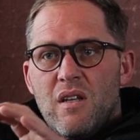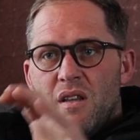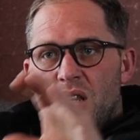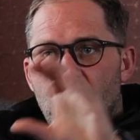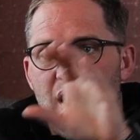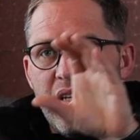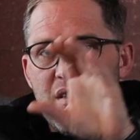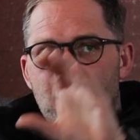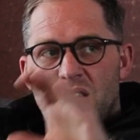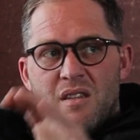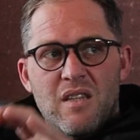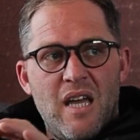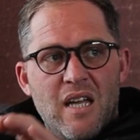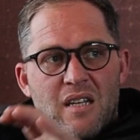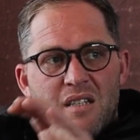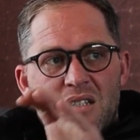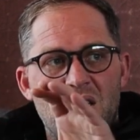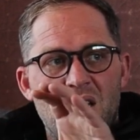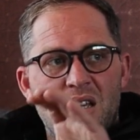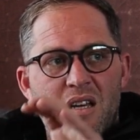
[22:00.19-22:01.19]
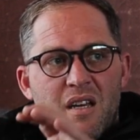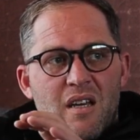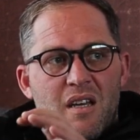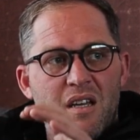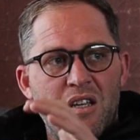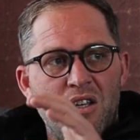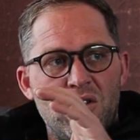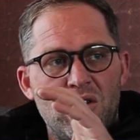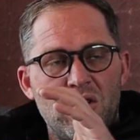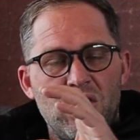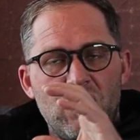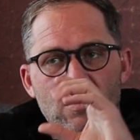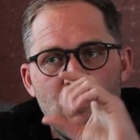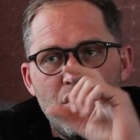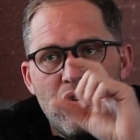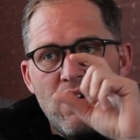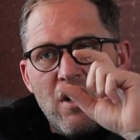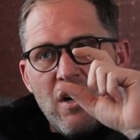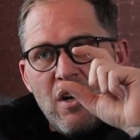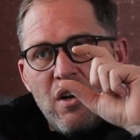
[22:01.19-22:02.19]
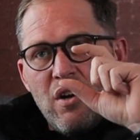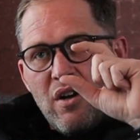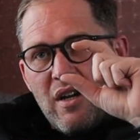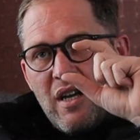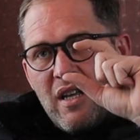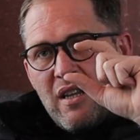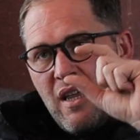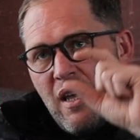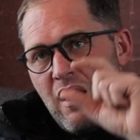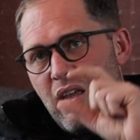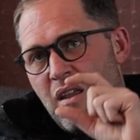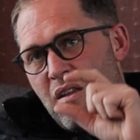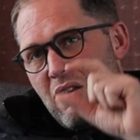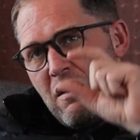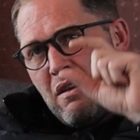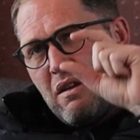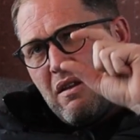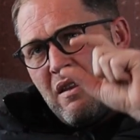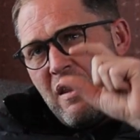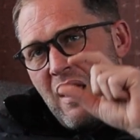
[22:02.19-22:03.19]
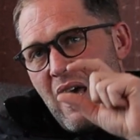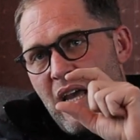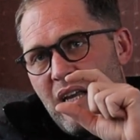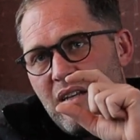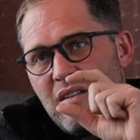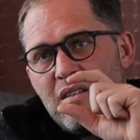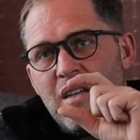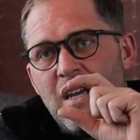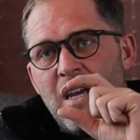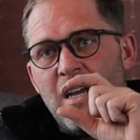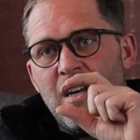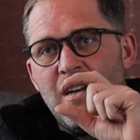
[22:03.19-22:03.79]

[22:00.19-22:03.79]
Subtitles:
That's the you got to look at that